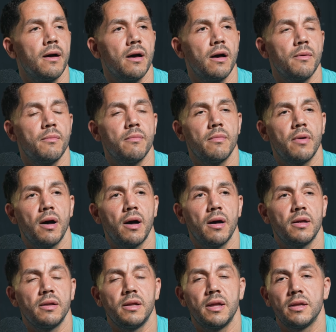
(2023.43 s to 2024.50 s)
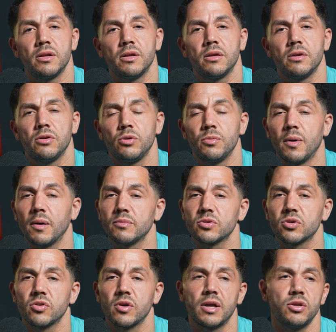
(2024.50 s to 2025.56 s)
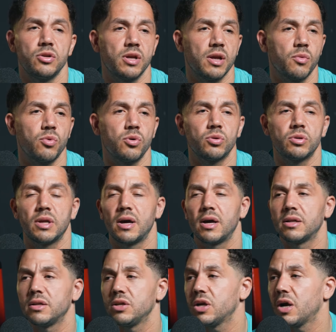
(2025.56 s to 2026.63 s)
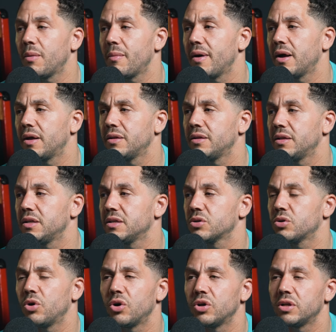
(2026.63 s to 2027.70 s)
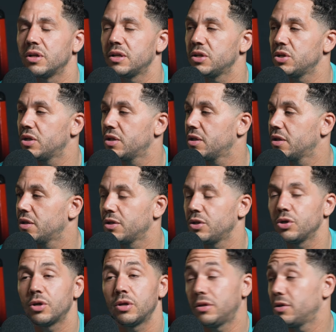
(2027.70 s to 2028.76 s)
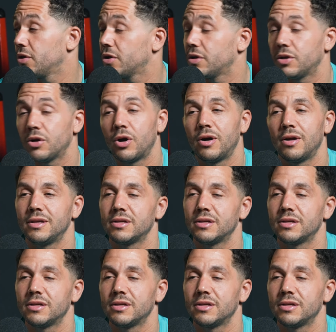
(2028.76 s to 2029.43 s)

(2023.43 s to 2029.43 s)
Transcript: Then your mum's crying, you get wheeled down and you come out and then it's gone and you can't,